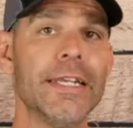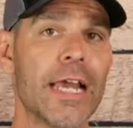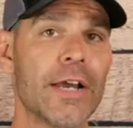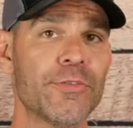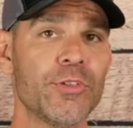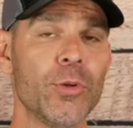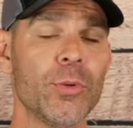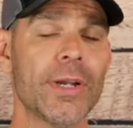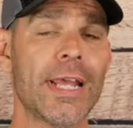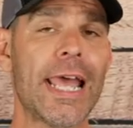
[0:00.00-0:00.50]
Now, if
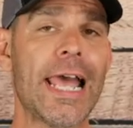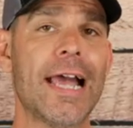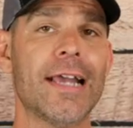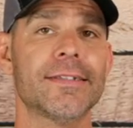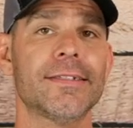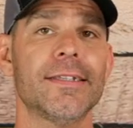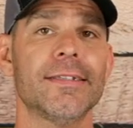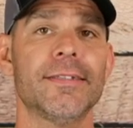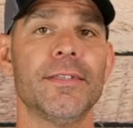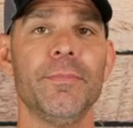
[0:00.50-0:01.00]
you wanna
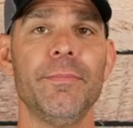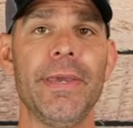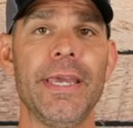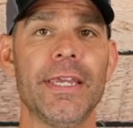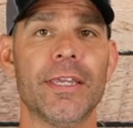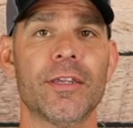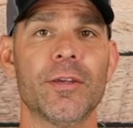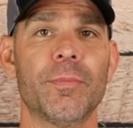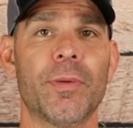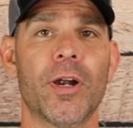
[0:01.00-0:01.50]
access the main
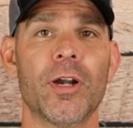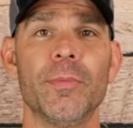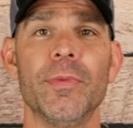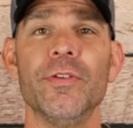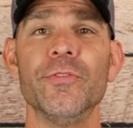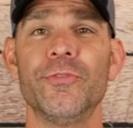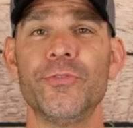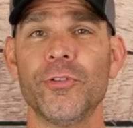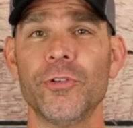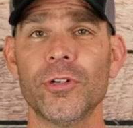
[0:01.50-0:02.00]

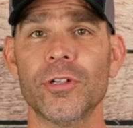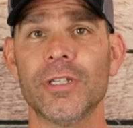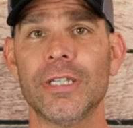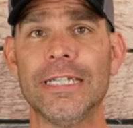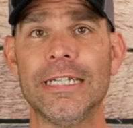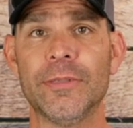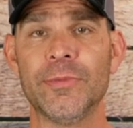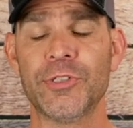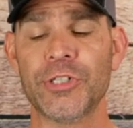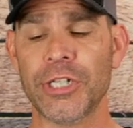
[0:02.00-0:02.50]
compartment full
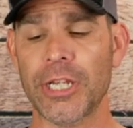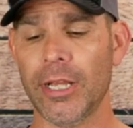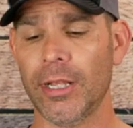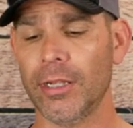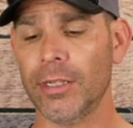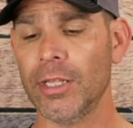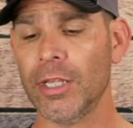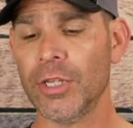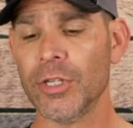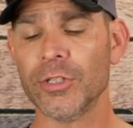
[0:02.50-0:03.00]

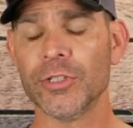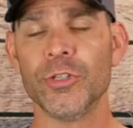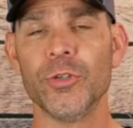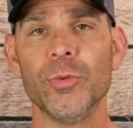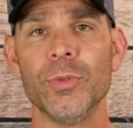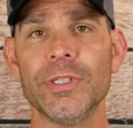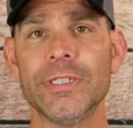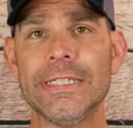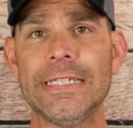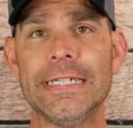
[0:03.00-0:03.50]
clamshell, you
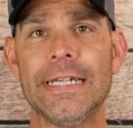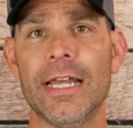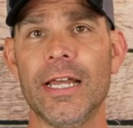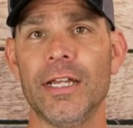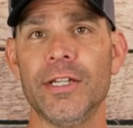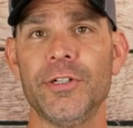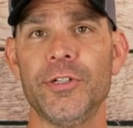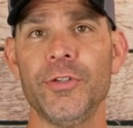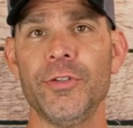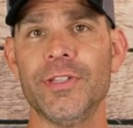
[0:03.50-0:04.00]
will need to
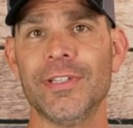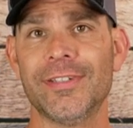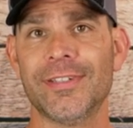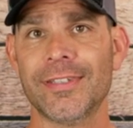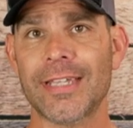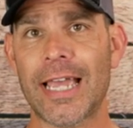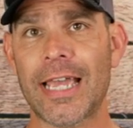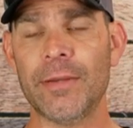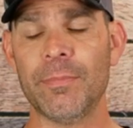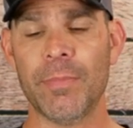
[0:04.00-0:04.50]
undo the
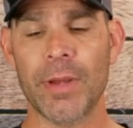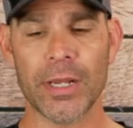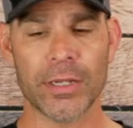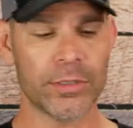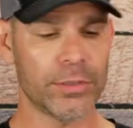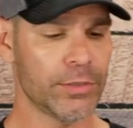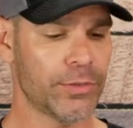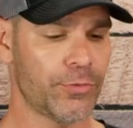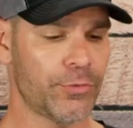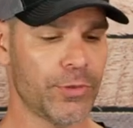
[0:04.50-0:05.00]
side
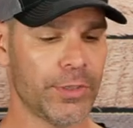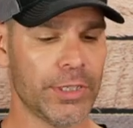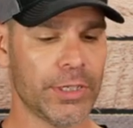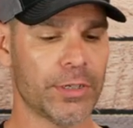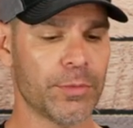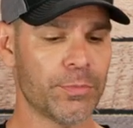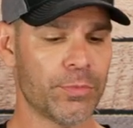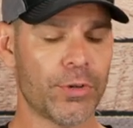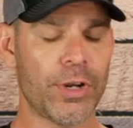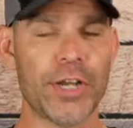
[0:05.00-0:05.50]
buckles for the
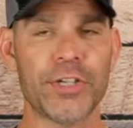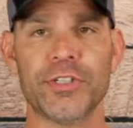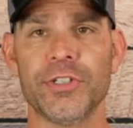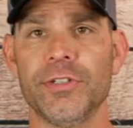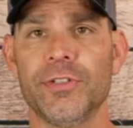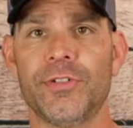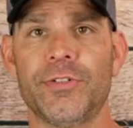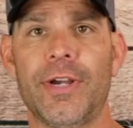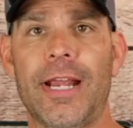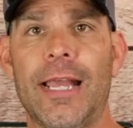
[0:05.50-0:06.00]
compression
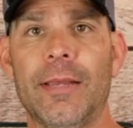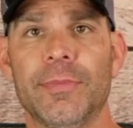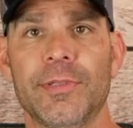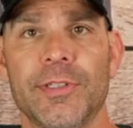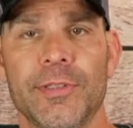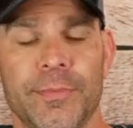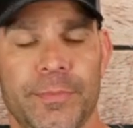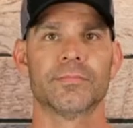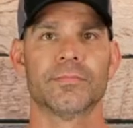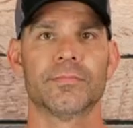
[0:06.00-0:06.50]
straps.